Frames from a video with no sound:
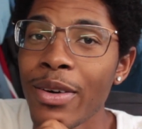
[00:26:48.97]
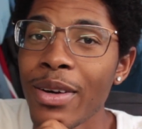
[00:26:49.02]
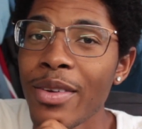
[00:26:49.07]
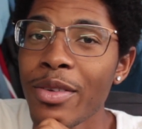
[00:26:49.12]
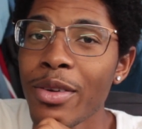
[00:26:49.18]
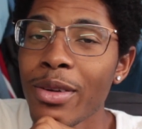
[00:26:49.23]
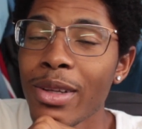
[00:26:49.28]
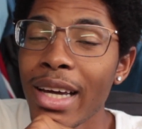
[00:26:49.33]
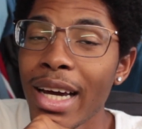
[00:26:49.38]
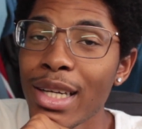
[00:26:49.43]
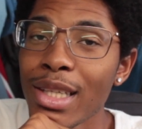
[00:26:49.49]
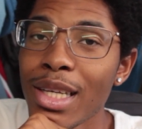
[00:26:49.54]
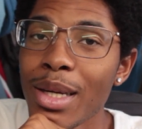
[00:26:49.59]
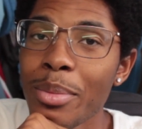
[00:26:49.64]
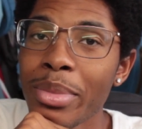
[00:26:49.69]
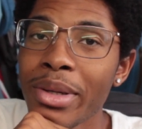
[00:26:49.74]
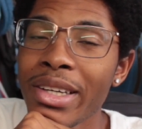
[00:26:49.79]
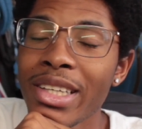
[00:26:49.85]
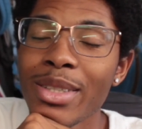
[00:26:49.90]
If you liked
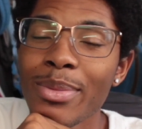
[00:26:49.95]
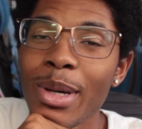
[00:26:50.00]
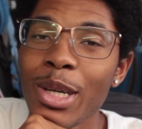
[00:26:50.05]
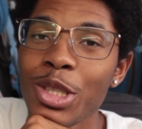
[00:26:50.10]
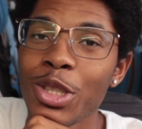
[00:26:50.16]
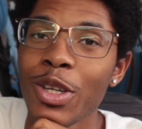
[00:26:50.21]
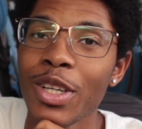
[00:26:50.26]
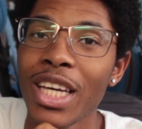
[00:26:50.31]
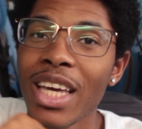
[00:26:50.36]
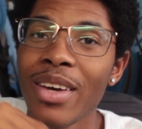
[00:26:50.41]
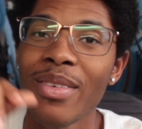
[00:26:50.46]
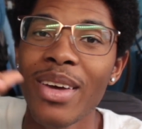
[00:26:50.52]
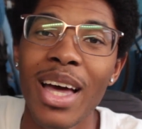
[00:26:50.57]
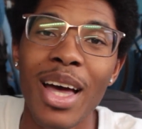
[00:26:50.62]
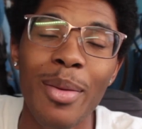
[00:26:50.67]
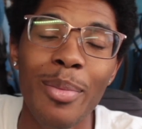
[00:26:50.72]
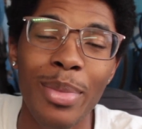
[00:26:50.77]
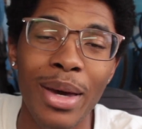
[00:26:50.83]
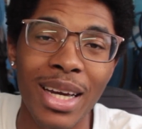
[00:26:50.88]
it, please make sure to give it
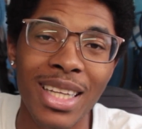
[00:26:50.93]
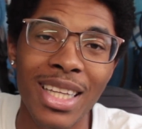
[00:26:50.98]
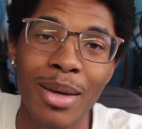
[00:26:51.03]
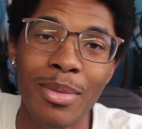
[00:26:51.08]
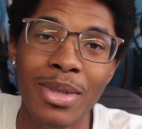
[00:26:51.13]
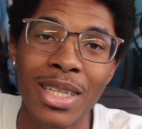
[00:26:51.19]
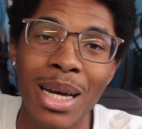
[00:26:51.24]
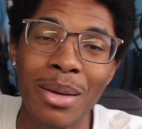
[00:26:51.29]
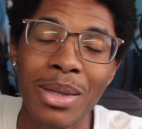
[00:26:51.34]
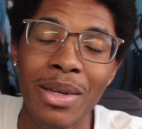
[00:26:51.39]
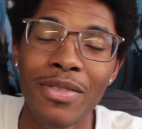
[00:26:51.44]
a big thumbs up,